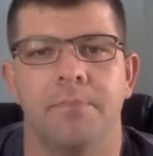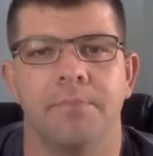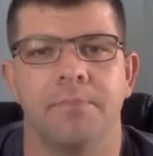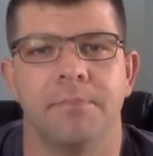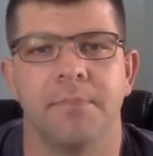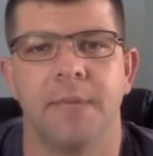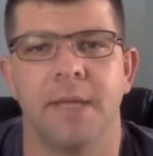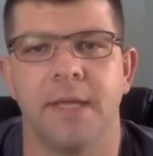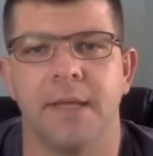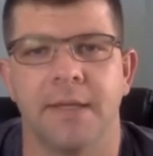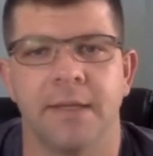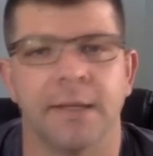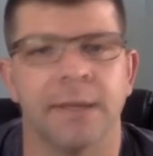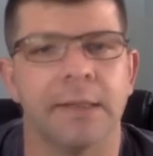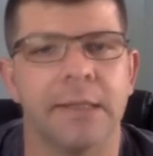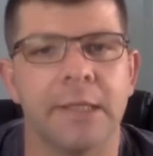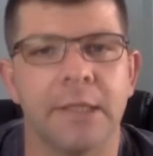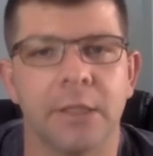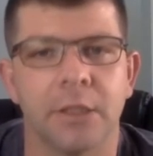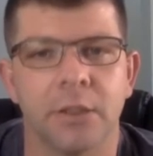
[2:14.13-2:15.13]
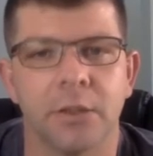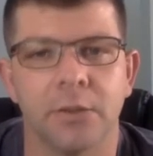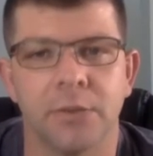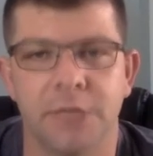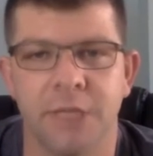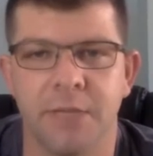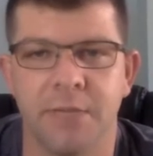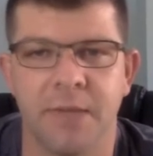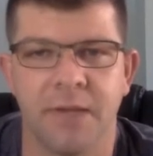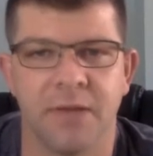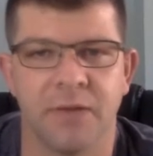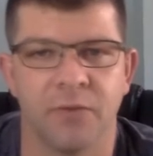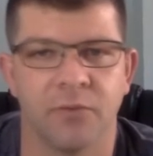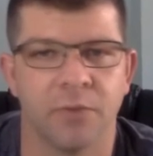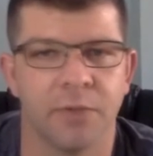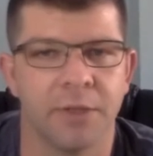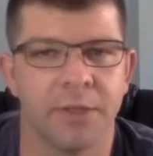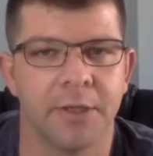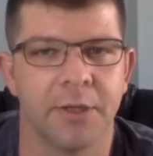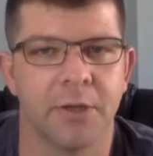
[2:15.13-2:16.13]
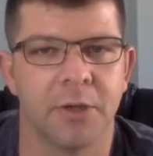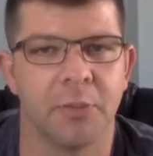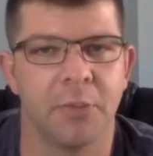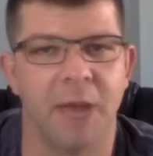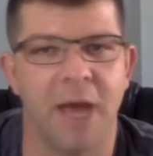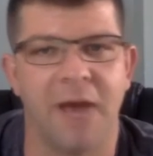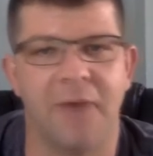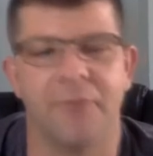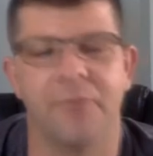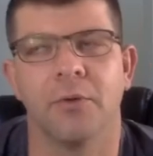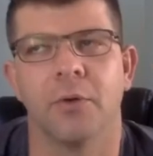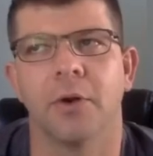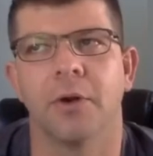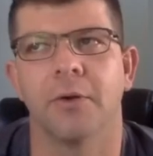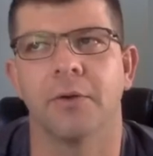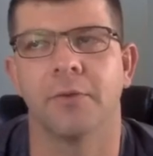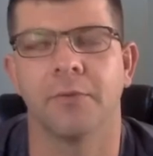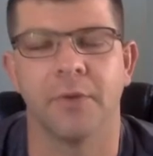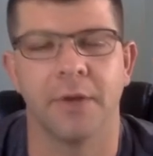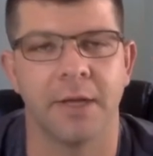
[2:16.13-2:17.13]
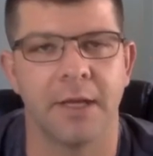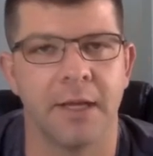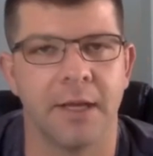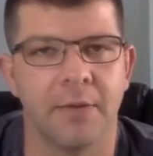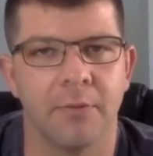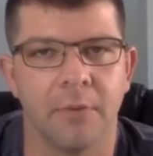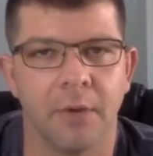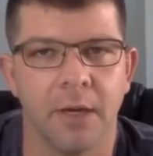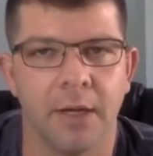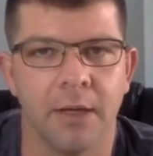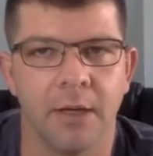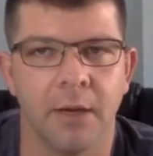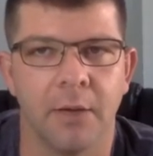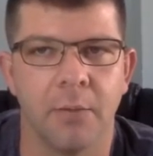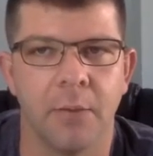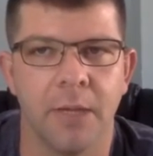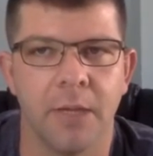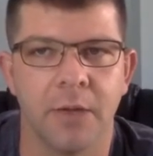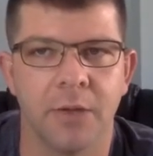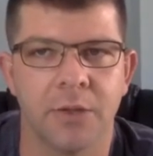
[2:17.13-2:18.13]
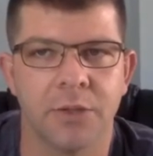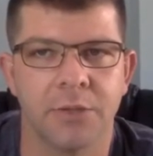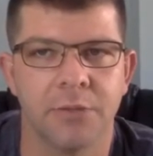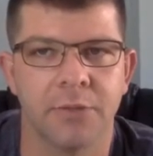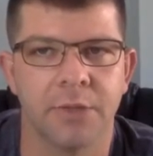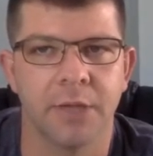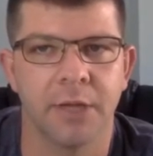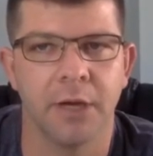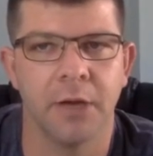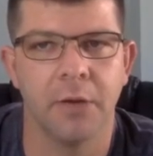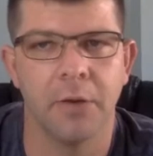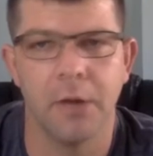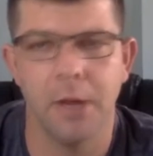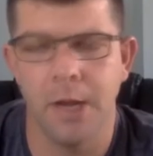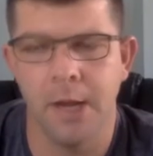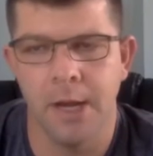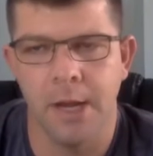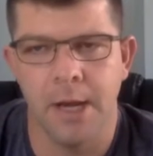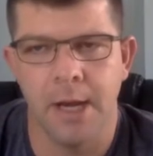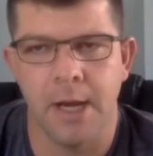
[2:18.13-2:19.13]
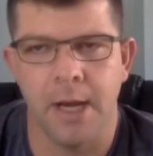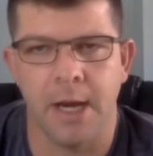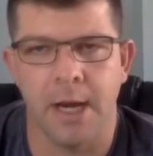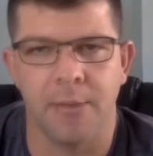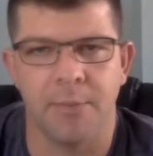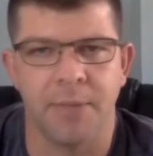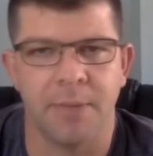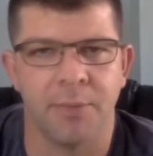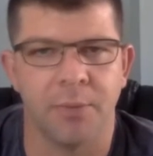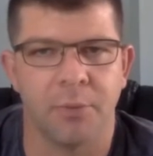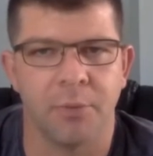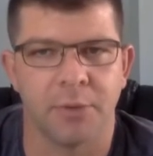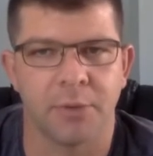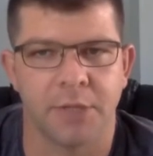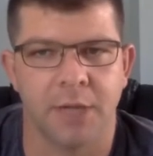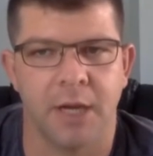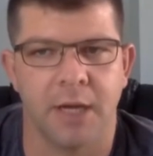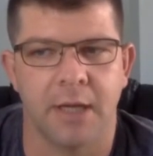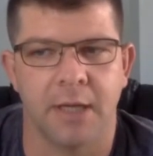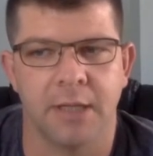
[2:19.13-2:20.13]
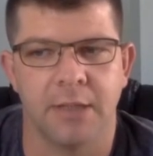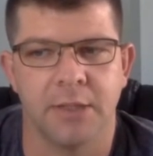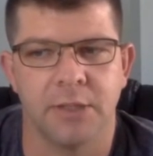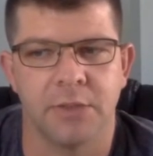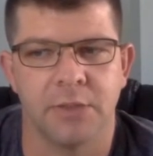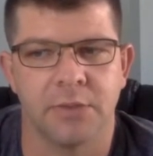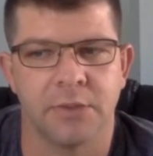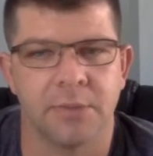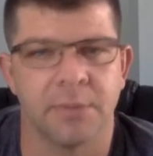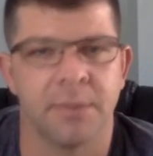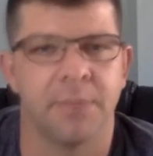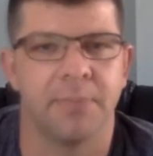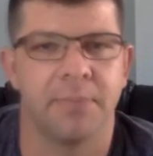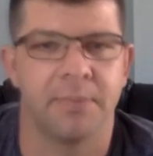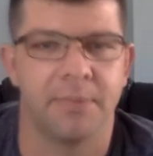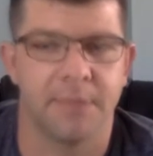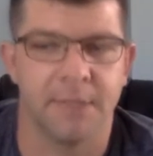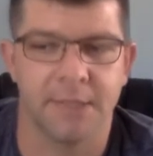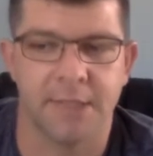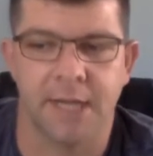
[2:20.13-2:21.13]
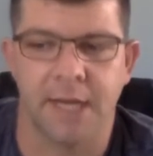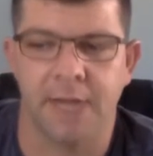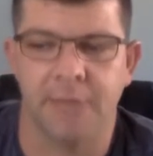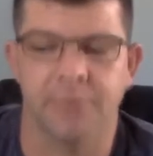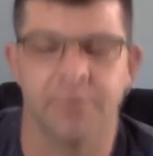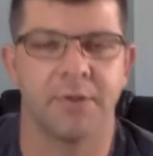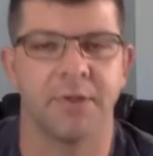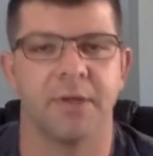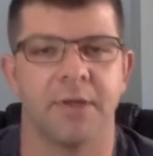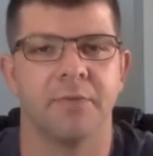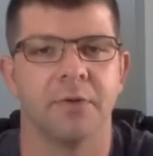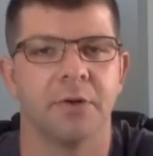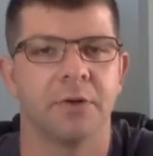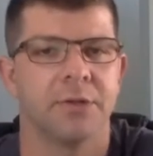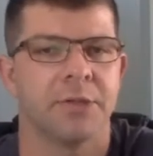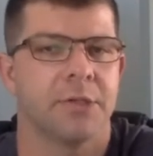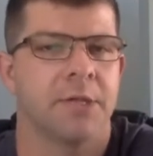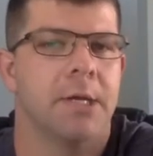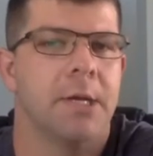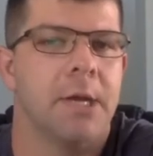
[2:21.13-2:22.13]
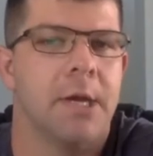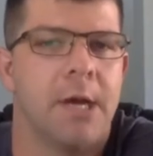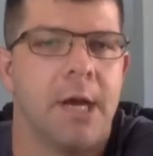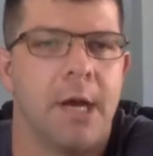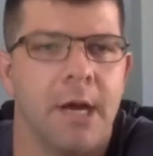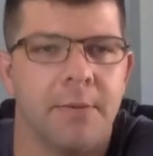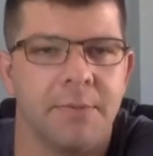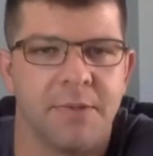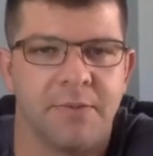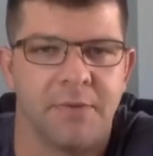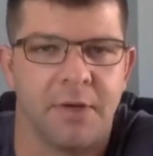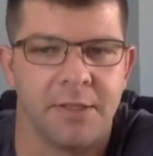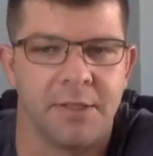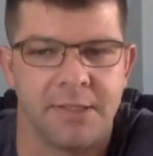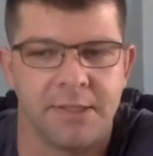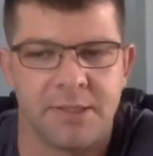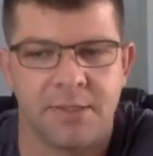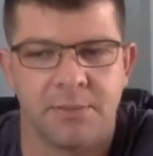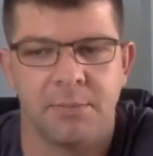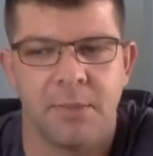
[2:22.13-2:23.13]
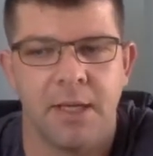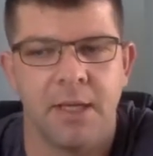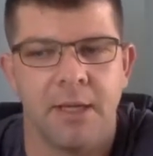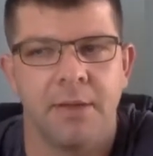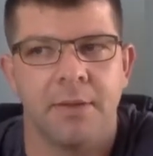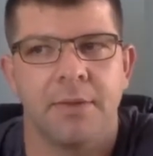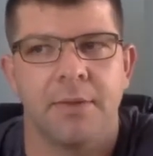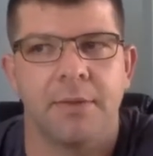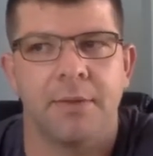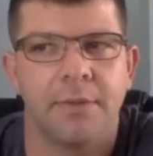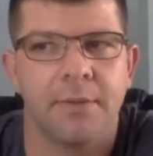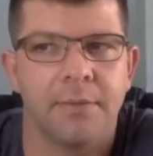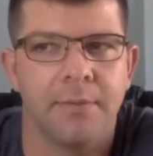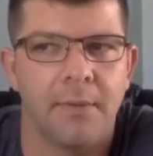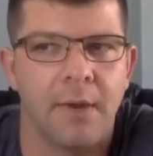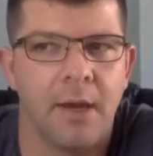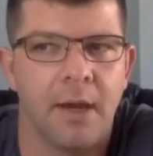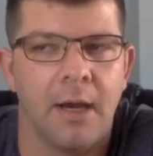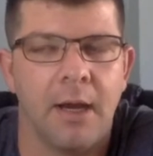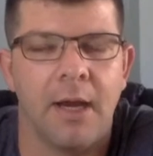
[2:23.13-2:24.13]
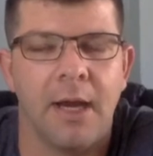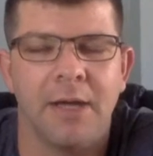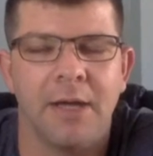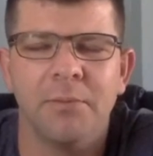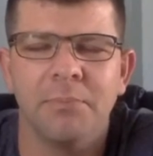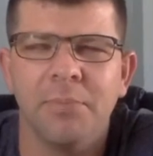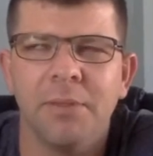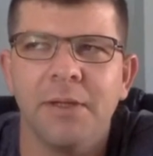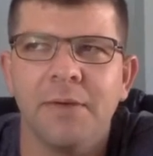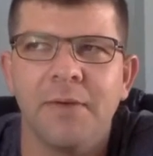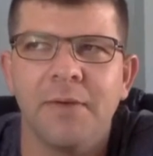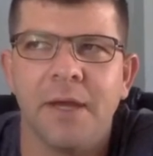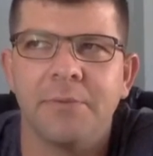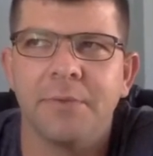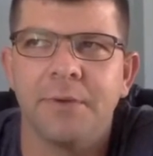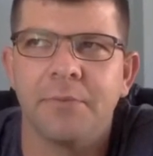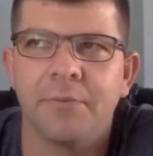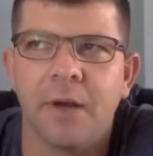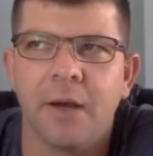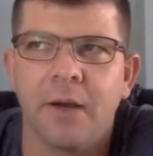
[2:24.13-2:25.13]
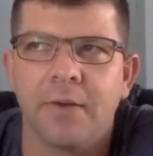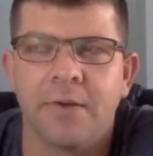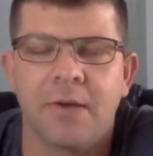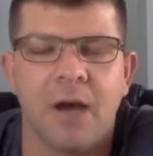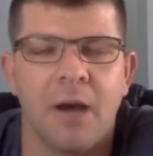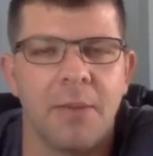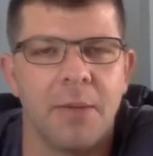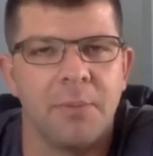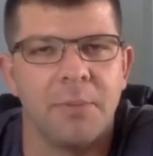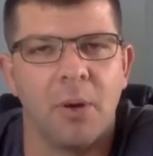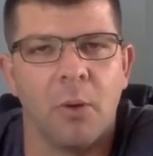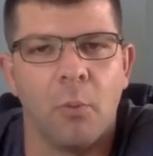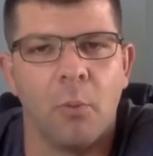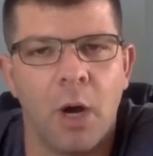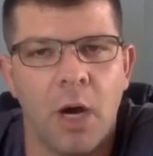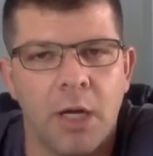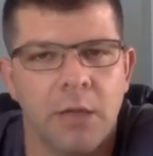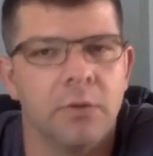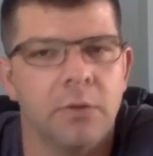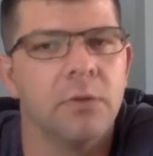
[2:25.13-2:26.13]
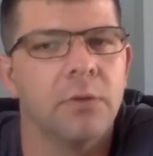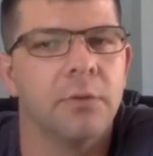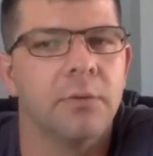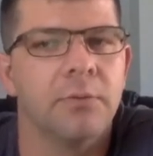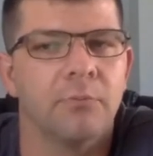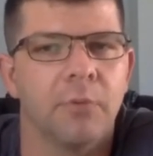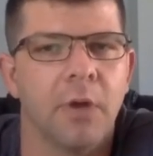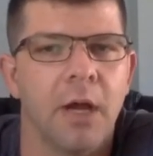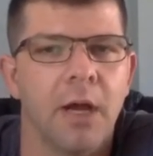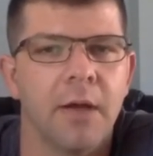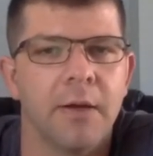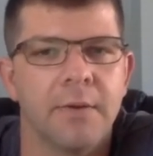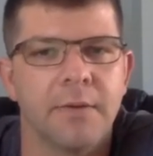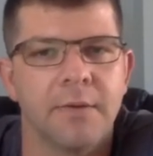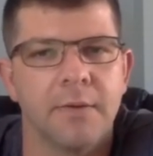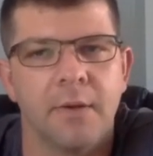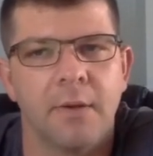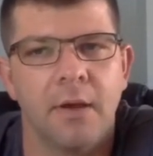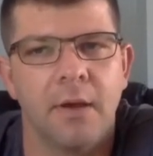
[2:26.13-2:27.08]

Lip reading: He's a leader who teammates really go to bat for. It's funny, a week or two ago, people were talking to some of the Tide receivers, Devonta Smith. I don't believe Henry Ruggs commented, but Waddle, Ruggs.